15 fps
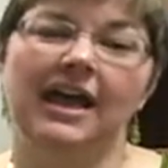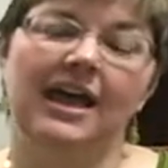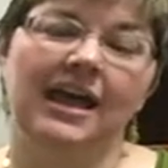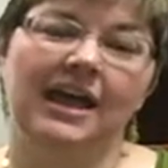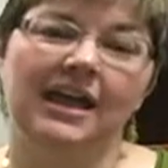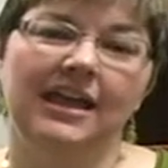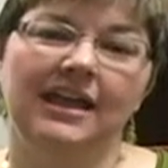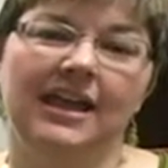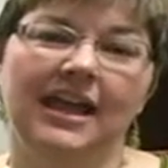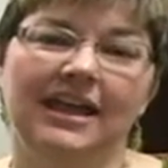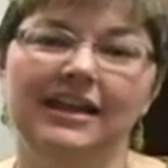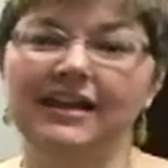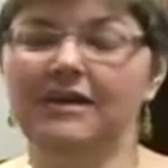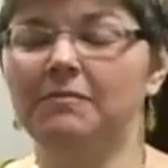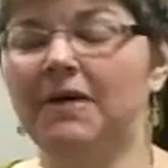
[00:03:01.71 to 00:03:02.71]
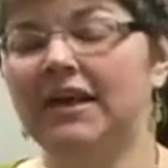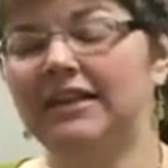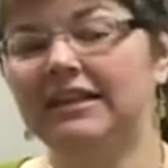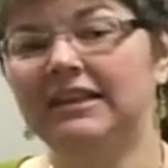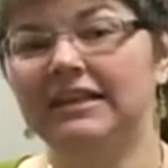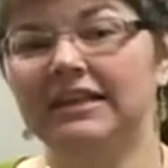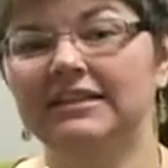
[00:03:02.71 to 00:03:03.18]
I kind of
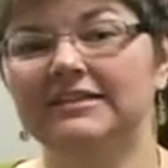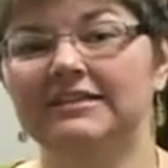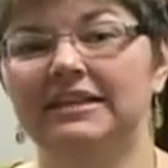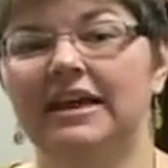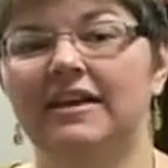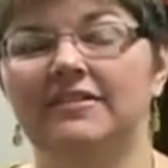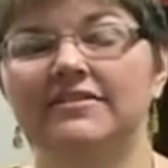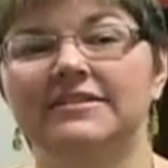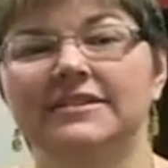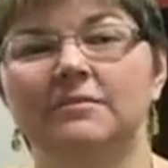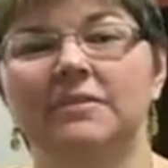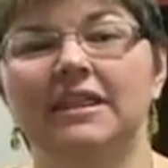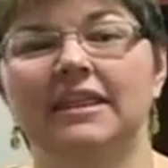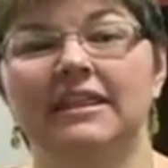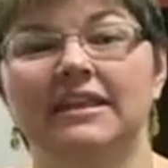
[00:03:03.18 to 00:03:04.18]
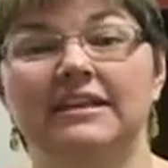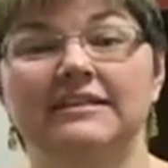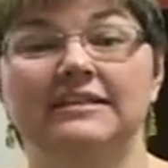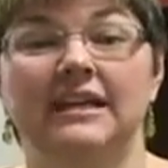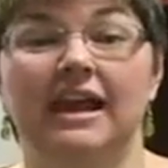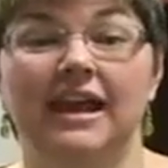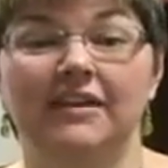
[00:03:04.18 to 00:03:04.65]
compiled a list of some of the
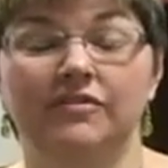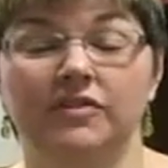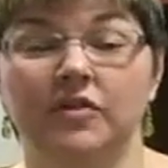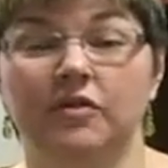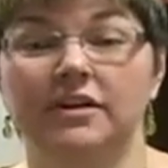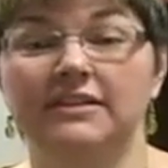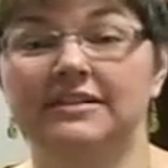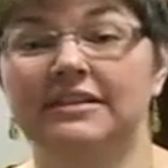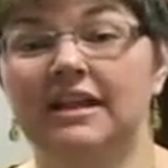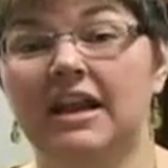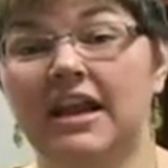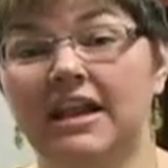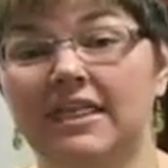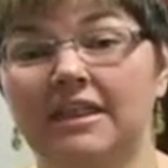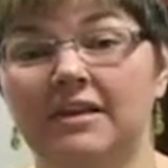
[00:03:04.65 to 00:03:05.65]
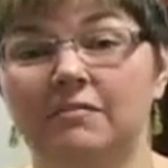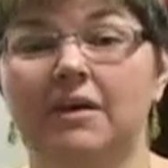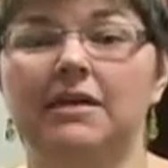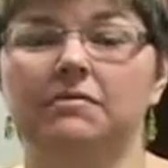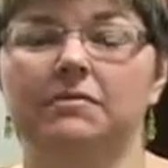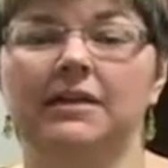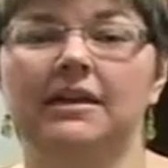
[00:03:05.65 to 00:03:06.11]
things that I've noticed that I think
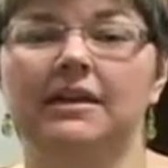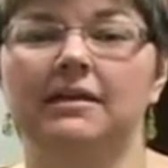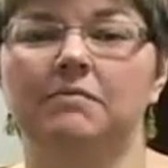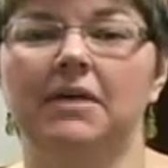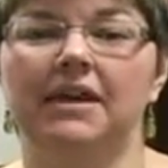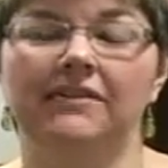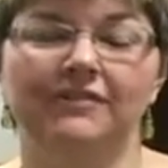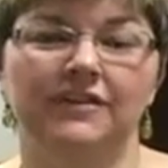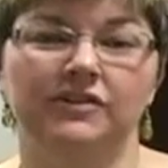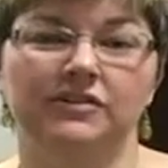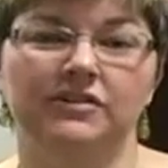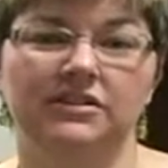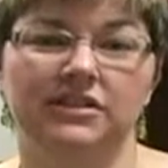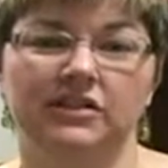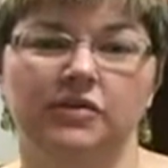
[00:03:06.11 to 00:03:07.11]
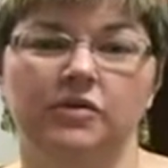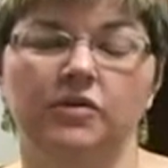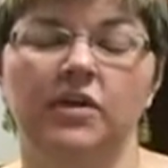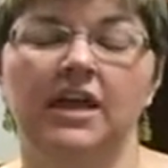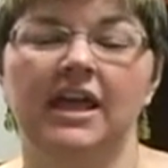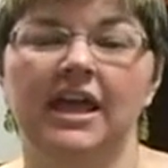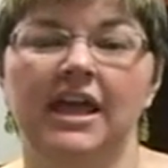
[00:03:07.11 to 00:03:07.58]
might be beneficial to you
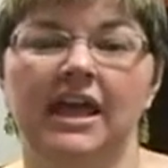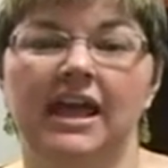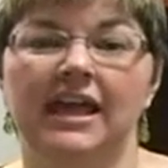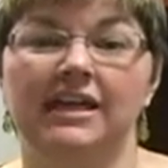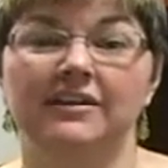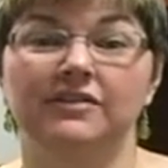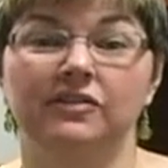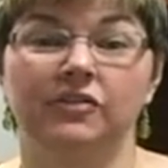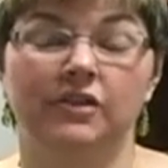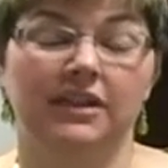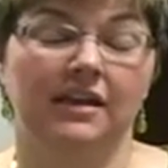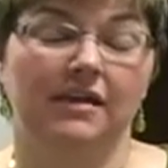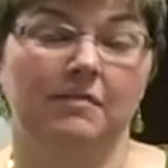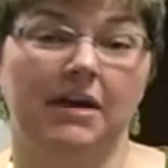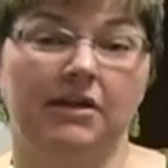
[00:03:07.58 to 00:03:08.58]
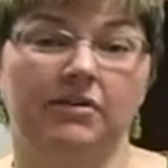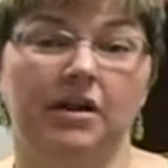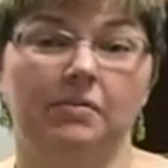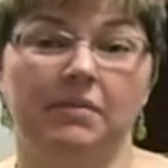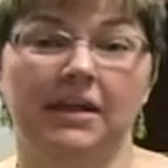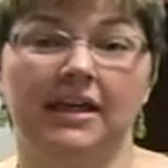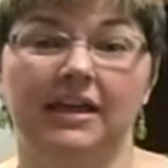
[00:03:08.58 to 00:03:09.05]
as you think about
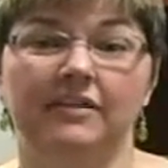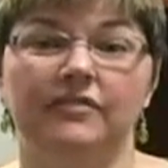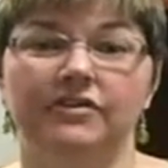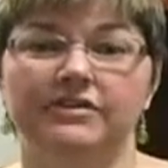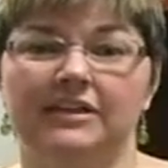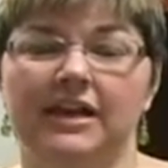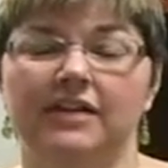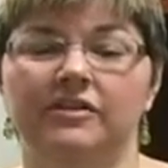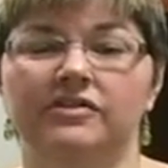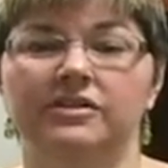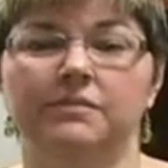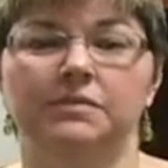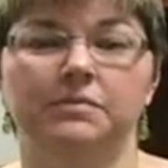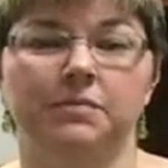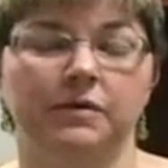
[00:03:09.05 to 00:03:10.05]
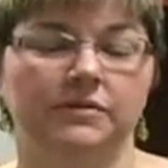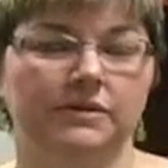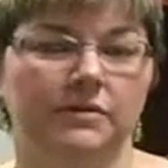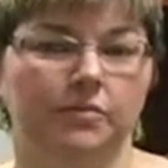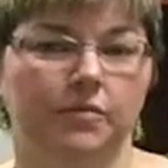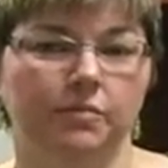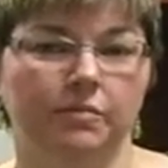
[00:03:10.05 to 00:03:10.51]
applying for scholarships,
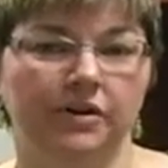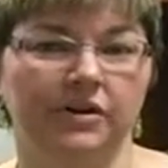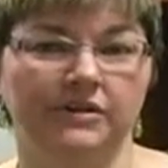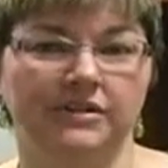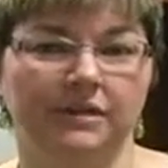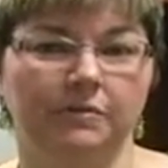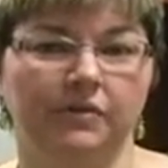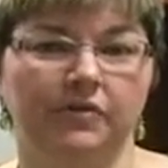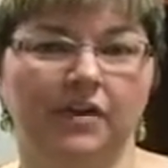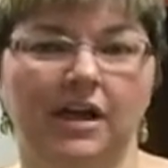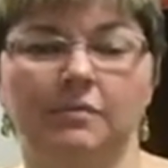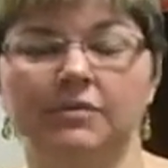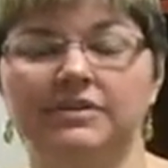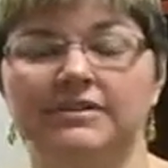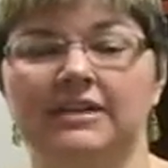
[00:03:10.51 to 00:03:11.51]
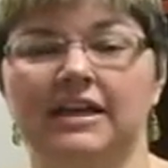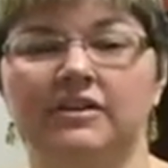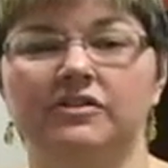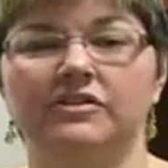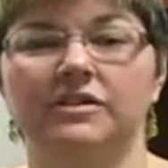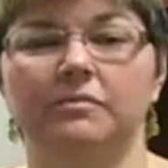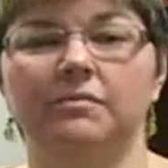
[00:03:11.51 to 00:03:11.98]
both the Woodbury Chamber of Commerce
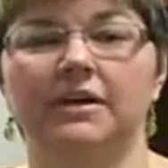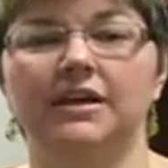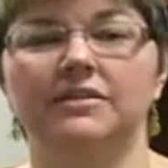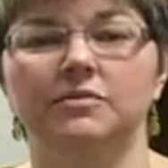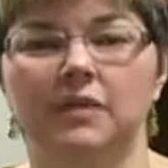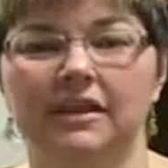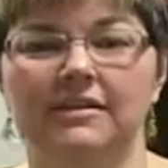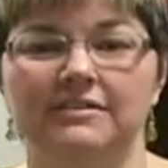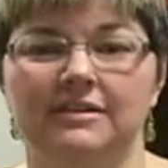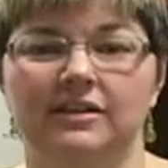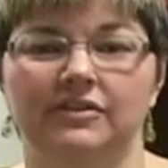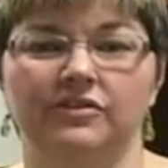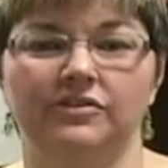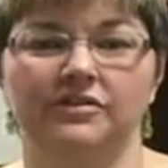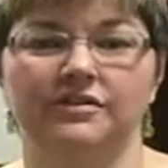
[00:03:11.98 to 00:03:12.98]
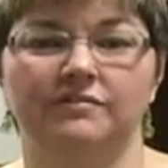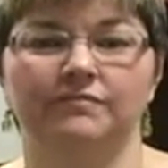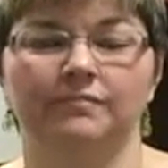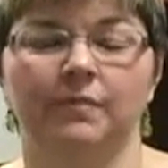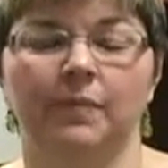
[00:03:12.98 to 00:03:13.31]
scholarship as well as others.